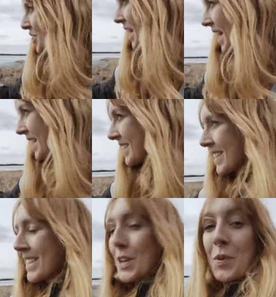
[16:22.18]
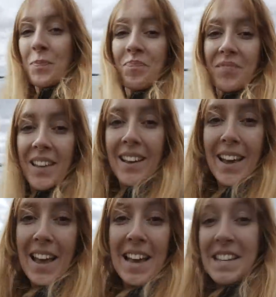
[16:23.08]
This
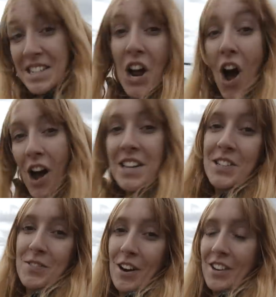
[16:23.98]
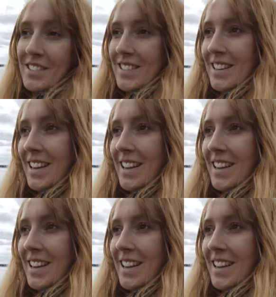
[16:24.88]
is an ice road.